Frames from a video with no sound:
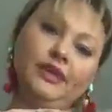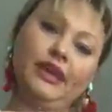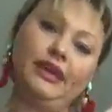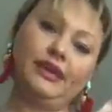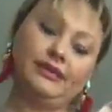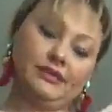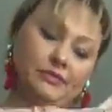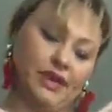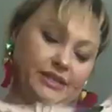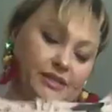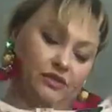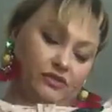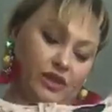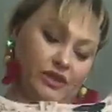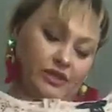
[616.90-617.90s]
it is
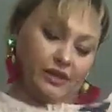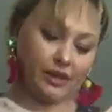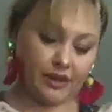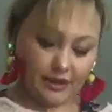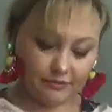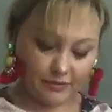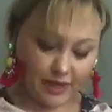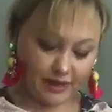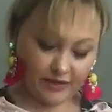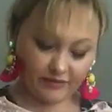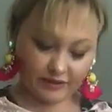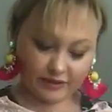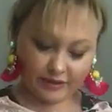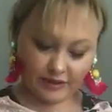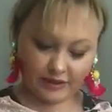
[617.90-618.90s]
amazing dress. I
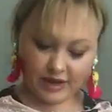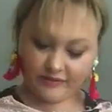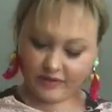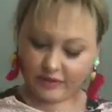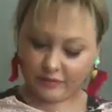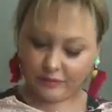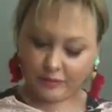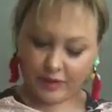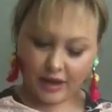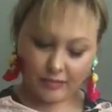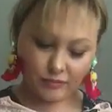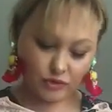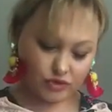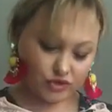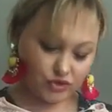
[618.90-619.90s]
love it, but
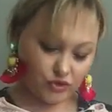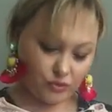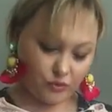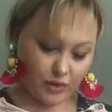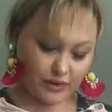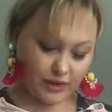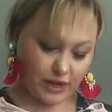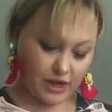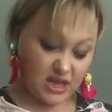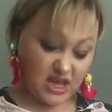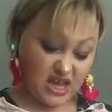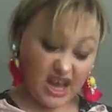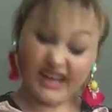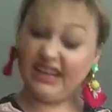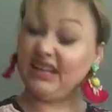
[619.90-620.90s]
I'm not sure whether
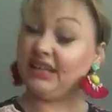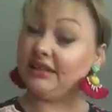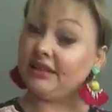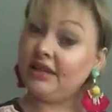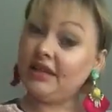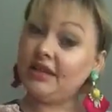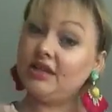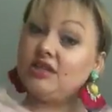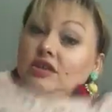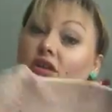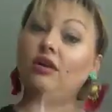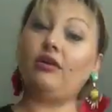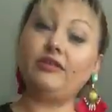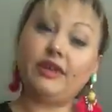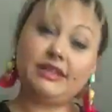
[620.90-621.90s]
I need it.
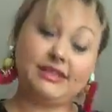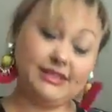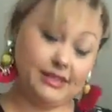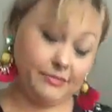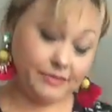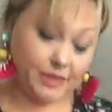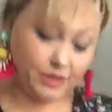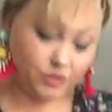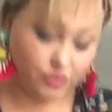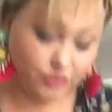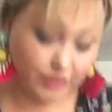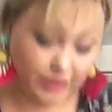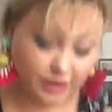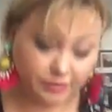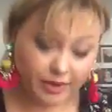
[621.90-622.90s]
So that's something to
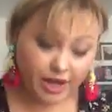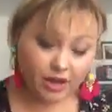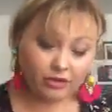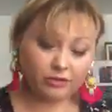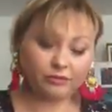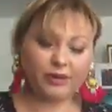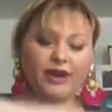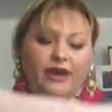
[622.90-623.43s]
think about,